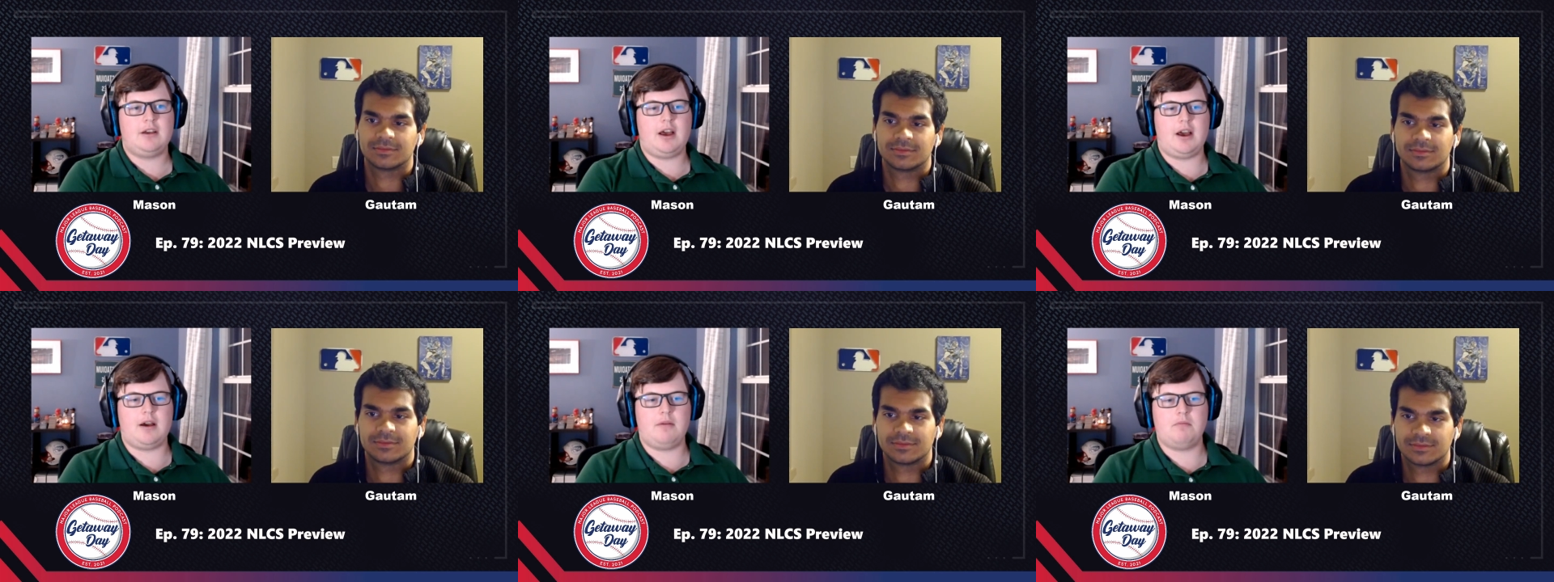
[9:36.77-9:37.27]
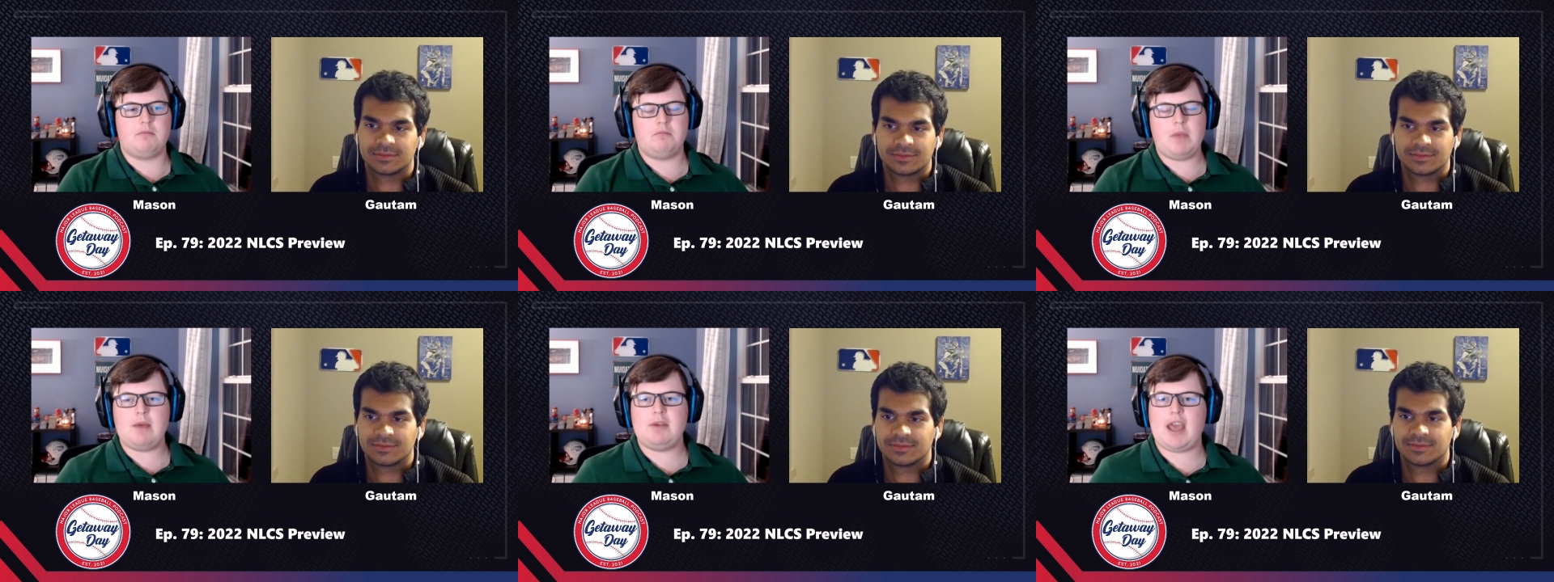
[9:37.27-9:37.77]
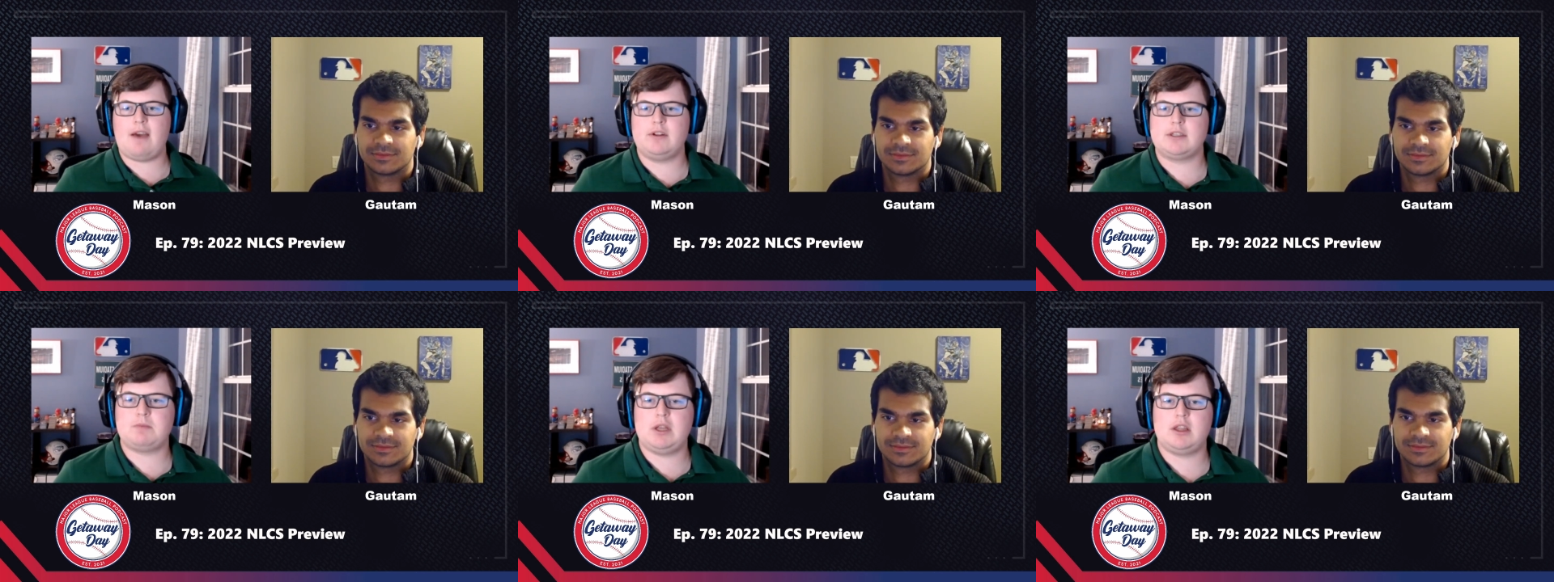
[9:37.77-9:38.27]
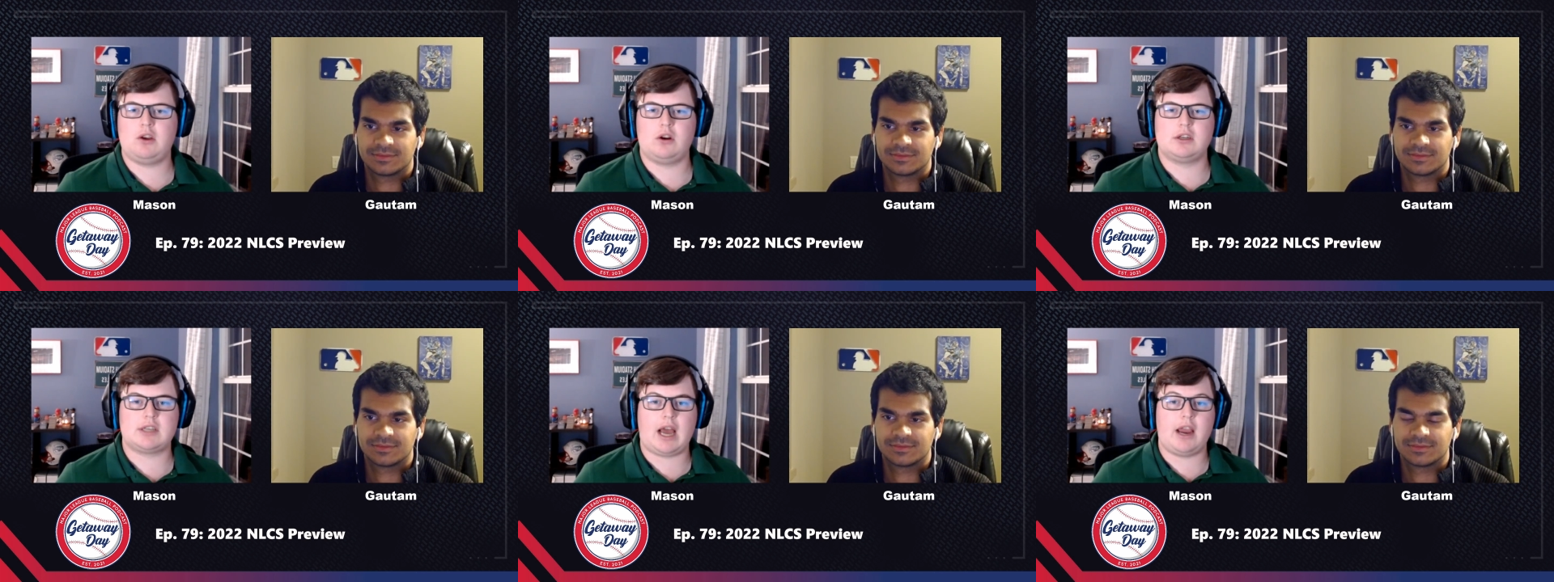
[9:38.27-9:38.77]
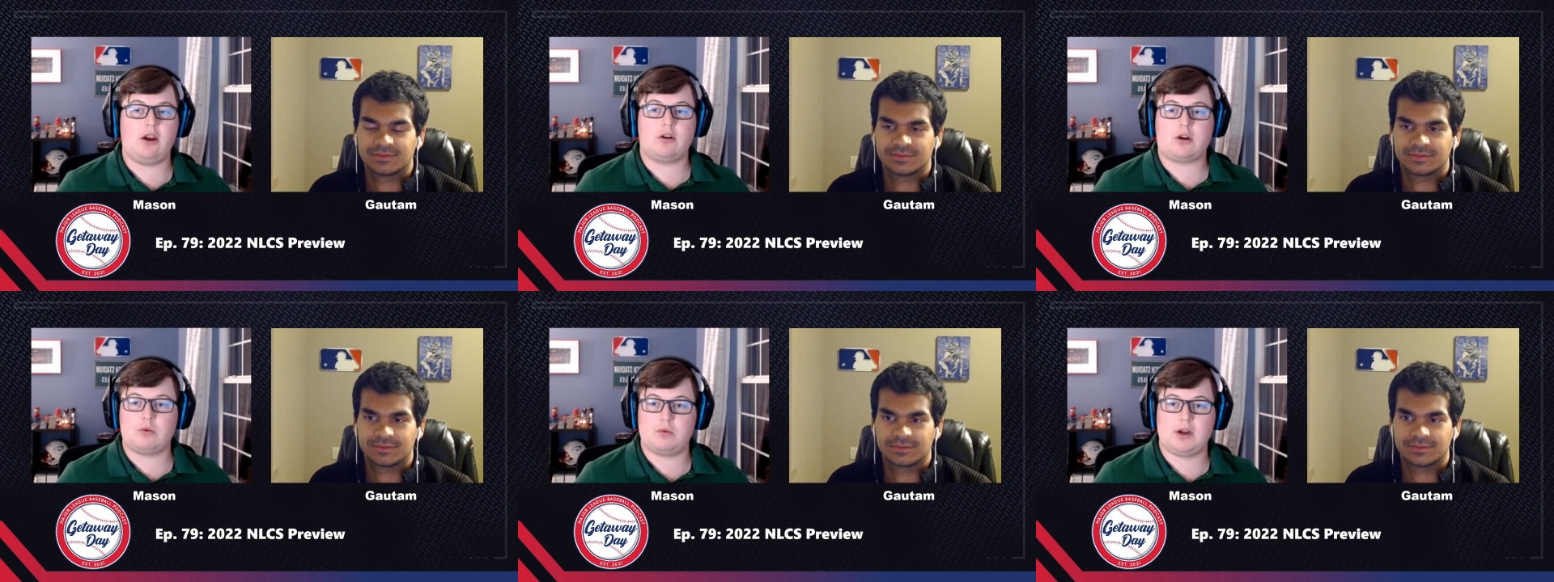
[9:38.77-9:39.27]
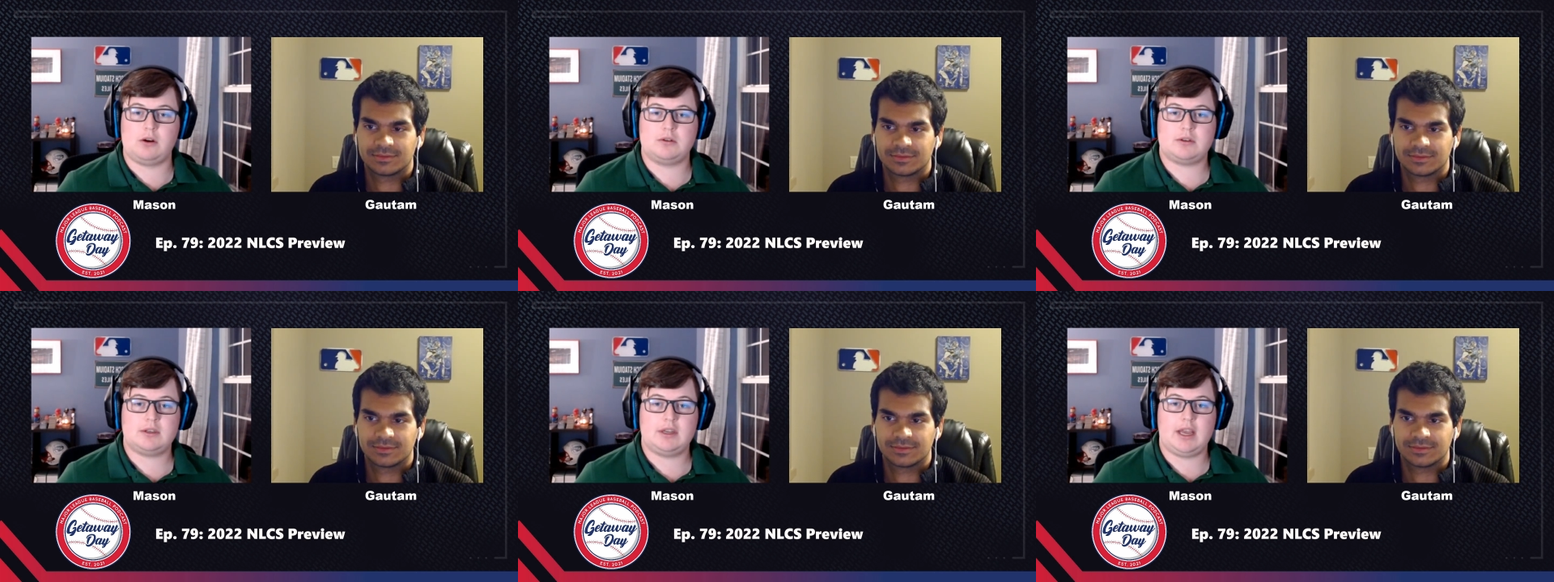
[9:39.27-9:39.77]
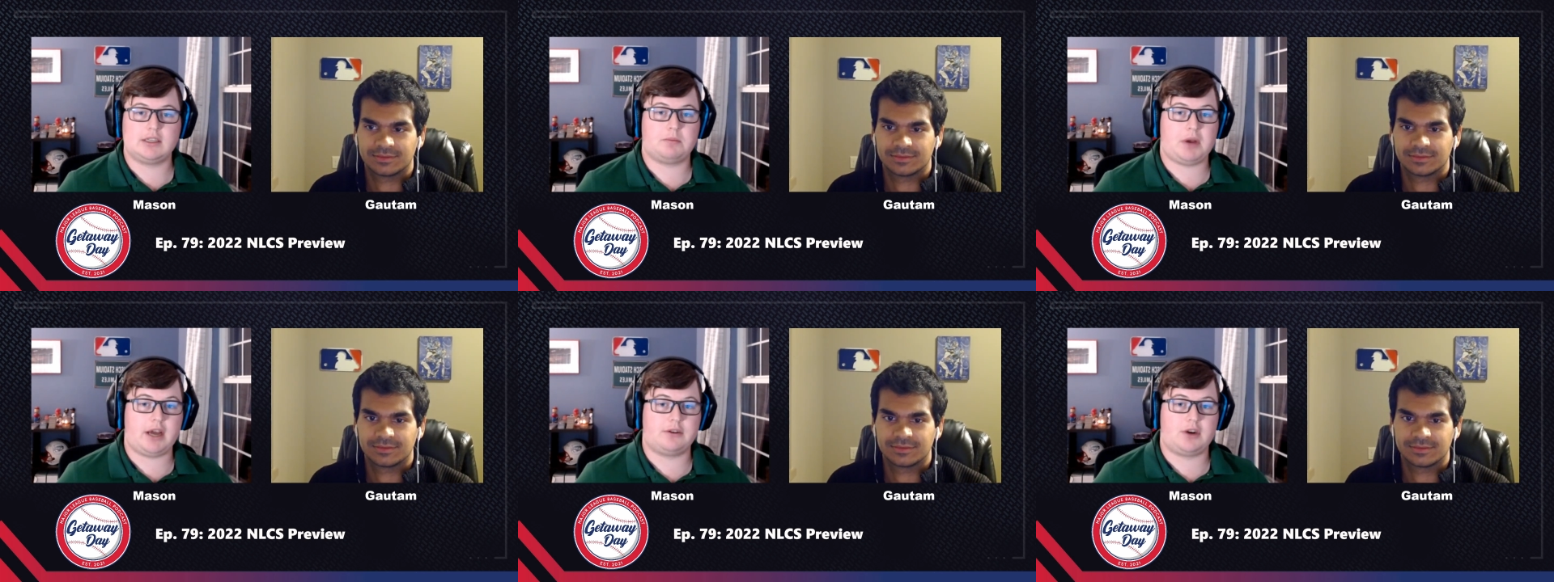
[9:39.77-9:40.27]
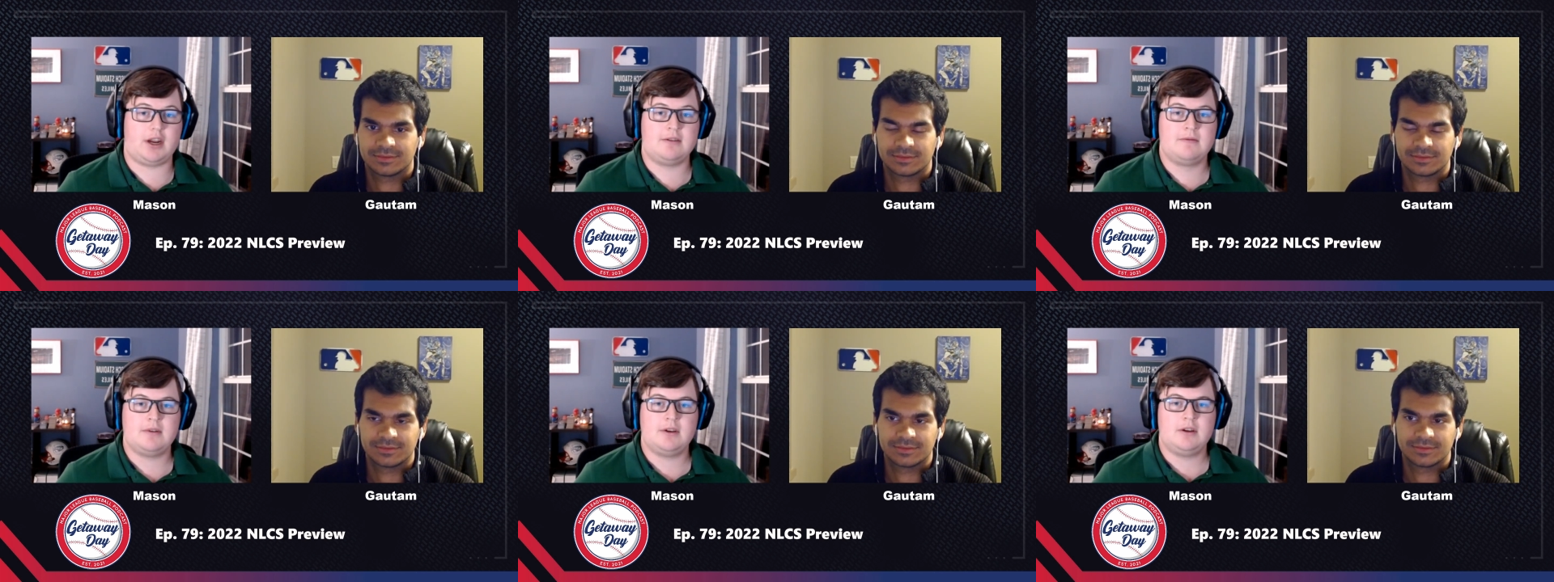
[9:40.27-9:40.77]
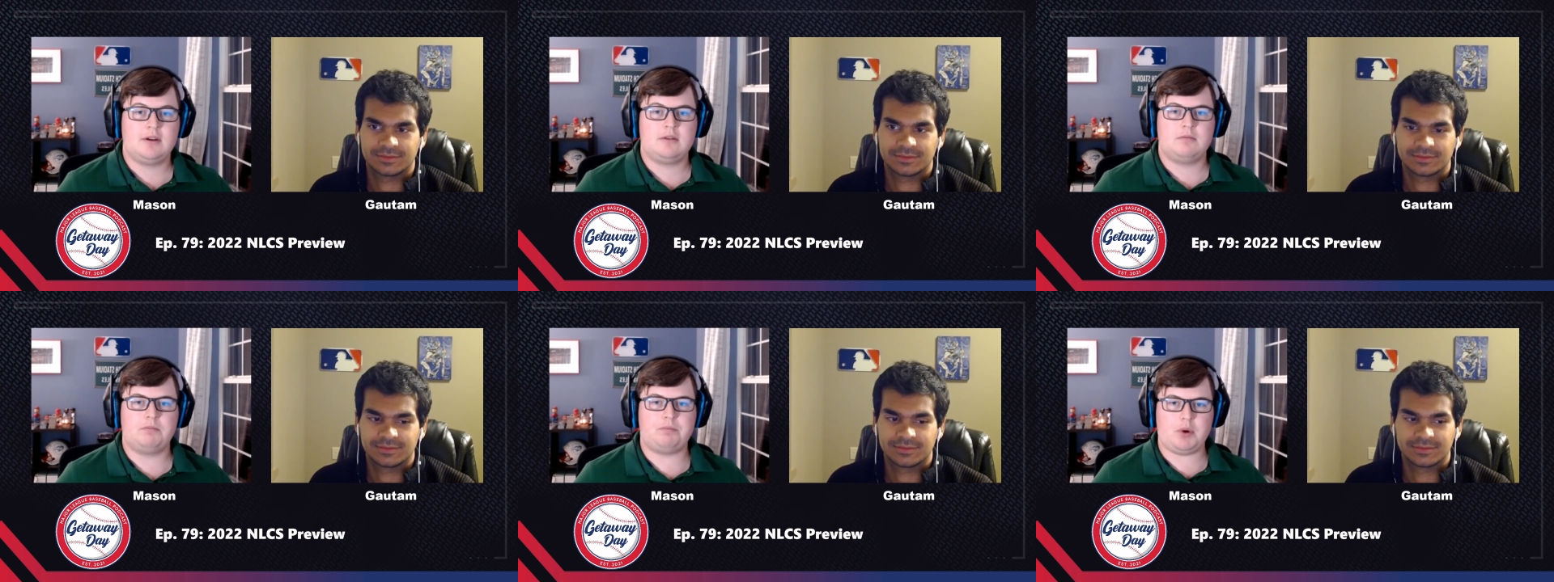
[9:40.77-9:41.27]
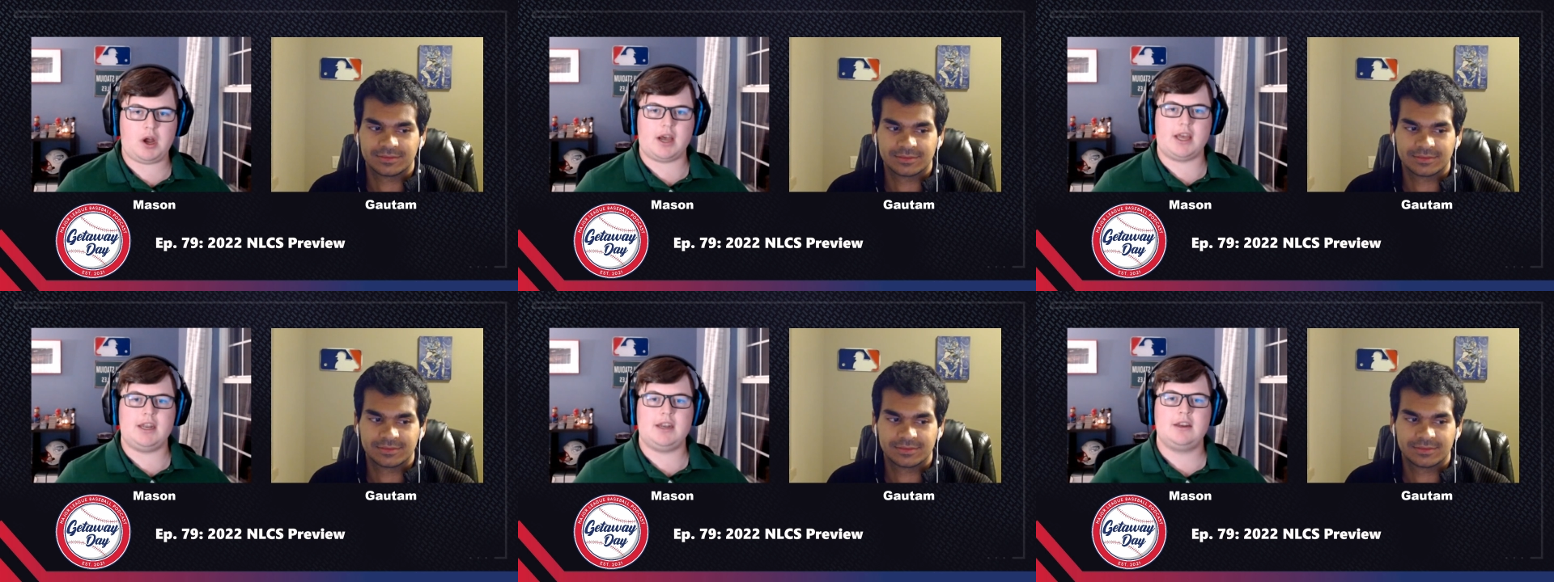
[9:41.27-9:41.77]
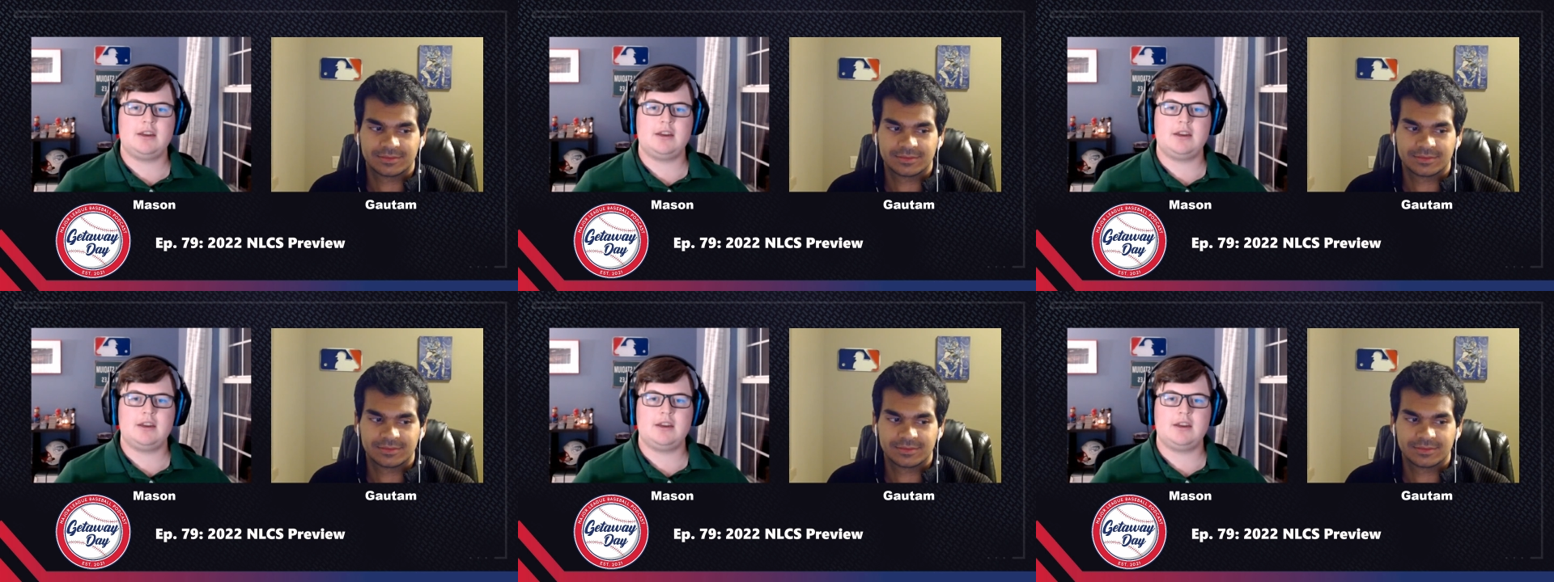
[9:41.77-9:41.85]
Speaker 1: um, maybe haven't spent their entire careers as a Padre, but